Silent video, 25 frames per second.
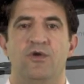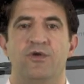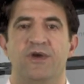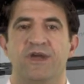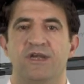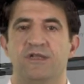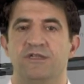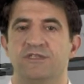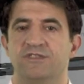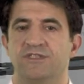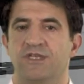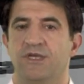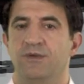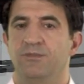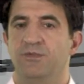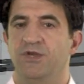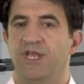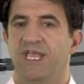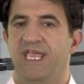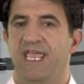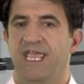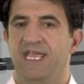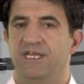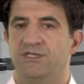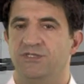Oracle's
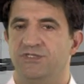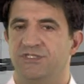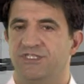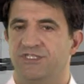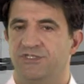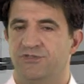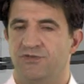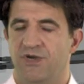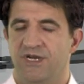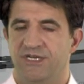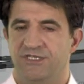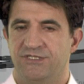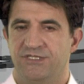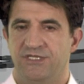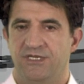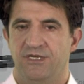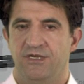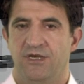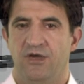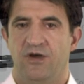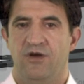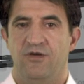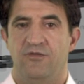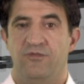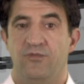communication
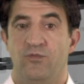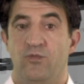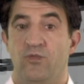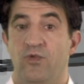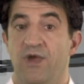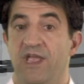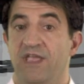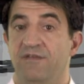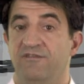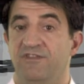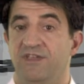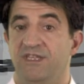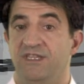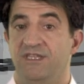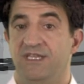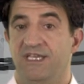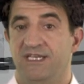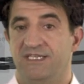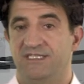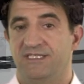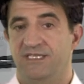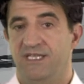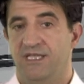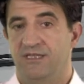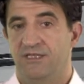strategy of waiving the
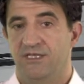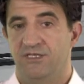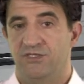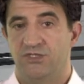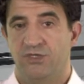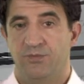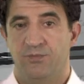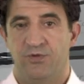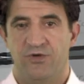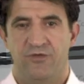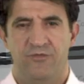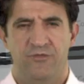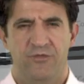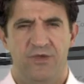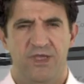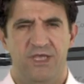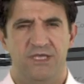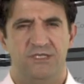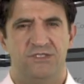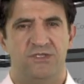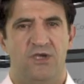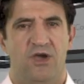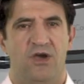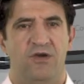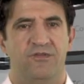extended support
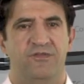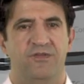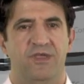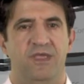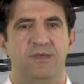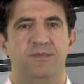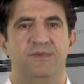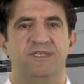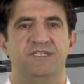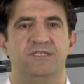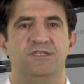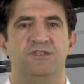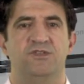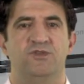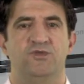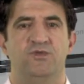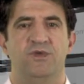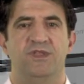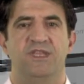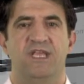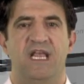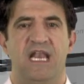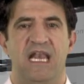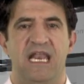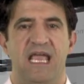fees of e-business
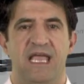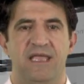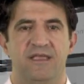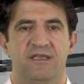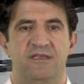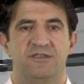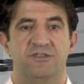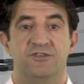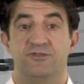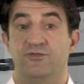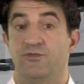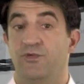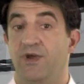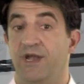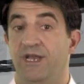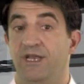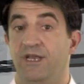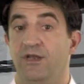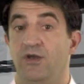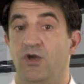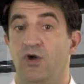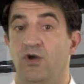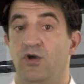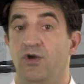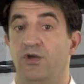suite clients
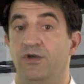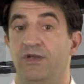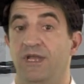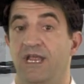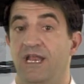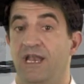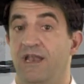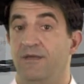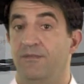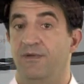running on